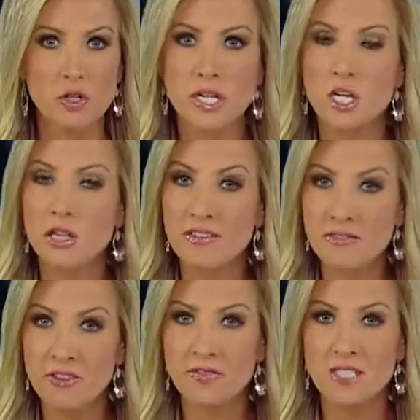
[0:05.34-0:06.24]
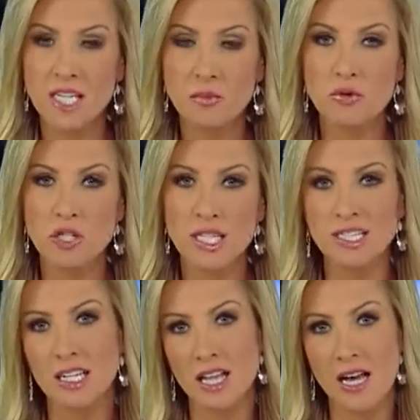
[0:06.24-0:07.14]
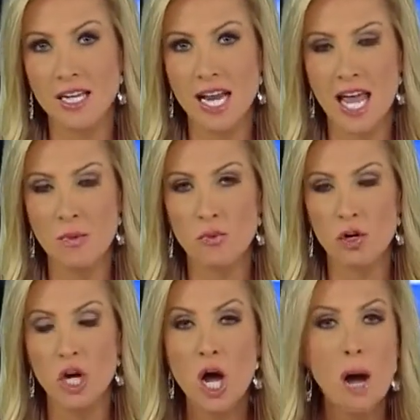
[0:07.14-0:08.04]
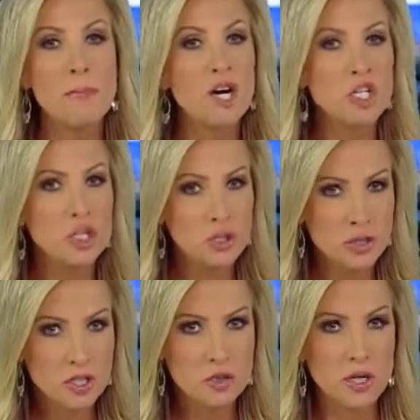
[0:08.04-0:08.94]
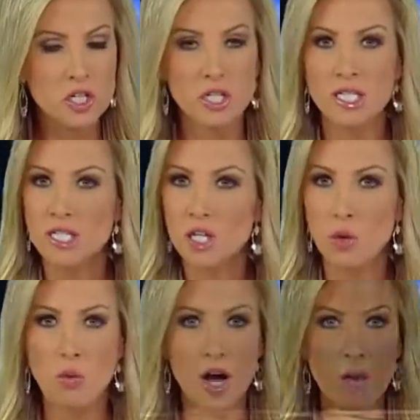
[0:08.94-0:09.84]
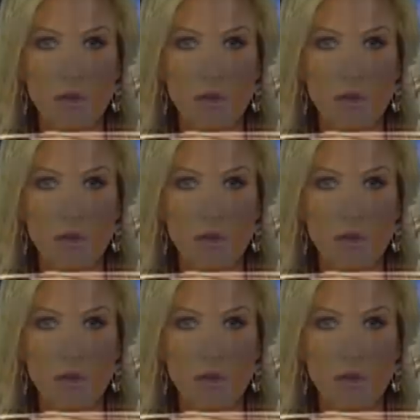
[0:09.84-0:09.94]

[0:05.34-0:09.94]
a nearly fifteen percent decline in April, but new construction is still well